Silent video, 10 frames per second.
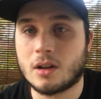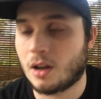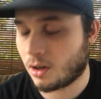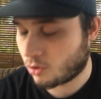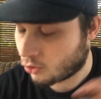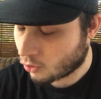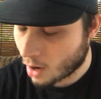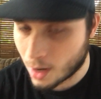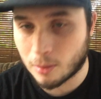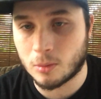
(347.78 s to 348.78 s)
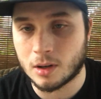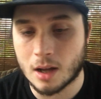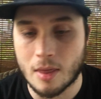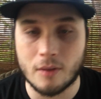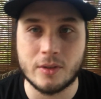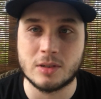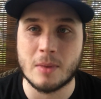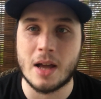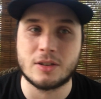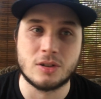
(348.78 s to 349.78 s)
Incredible work. I love this
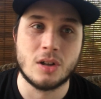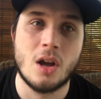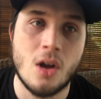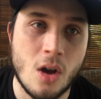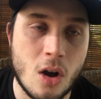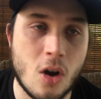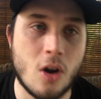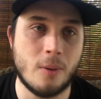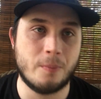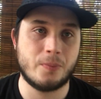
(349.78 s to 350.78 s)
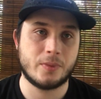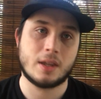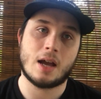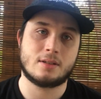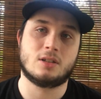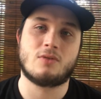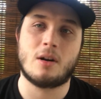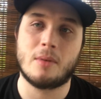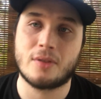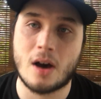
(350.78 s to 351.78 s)
match. Kenta's
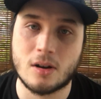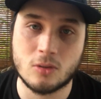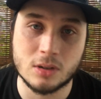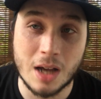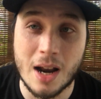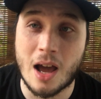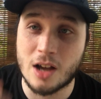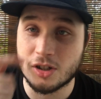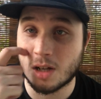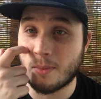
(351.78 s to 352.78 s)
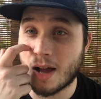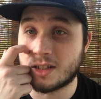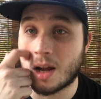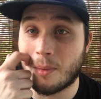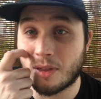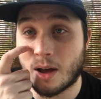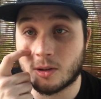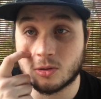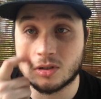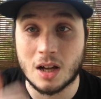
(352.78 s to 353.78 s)
very methodical, and Tanahashi can match that
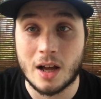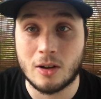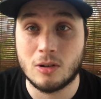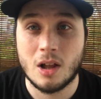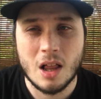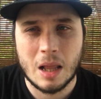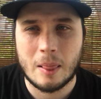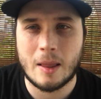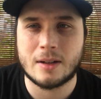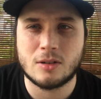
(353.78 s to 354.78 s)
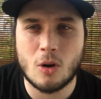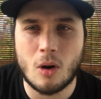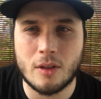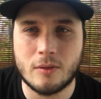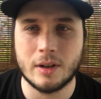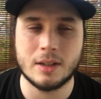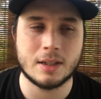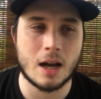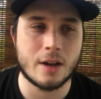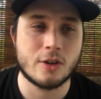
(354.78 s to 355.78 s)
methodical style like no other really
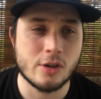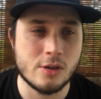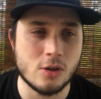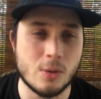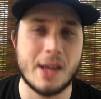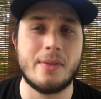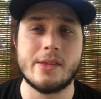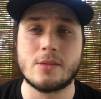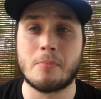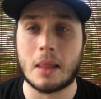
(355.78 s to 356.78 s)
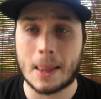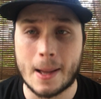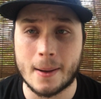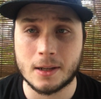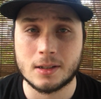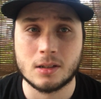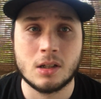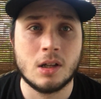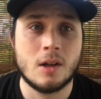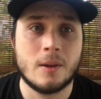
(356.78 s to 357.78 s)
guy could do in this block.
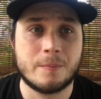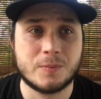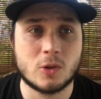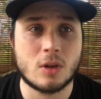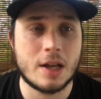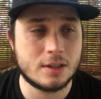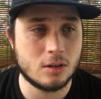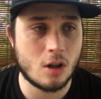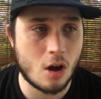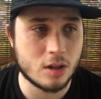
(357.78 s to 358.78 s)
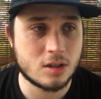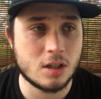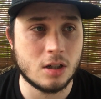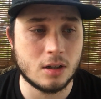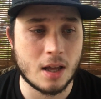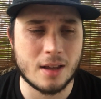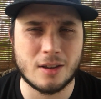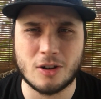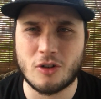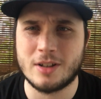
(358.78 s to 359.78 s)
So Kenta lost here. They
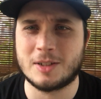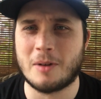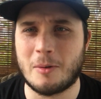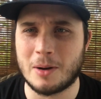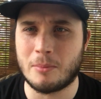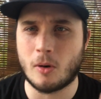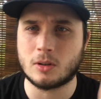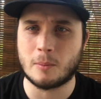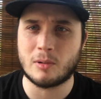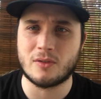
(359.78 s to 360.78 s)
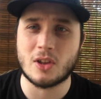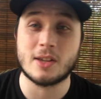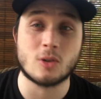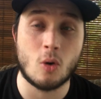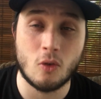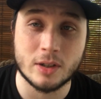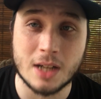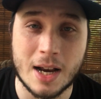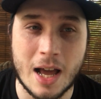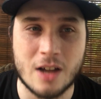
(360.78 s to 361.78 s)
did a crazy spot where he broke the briefcase over
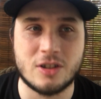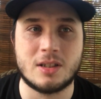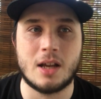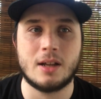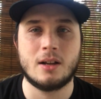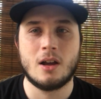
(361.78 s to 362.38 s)
Tanahashi's head.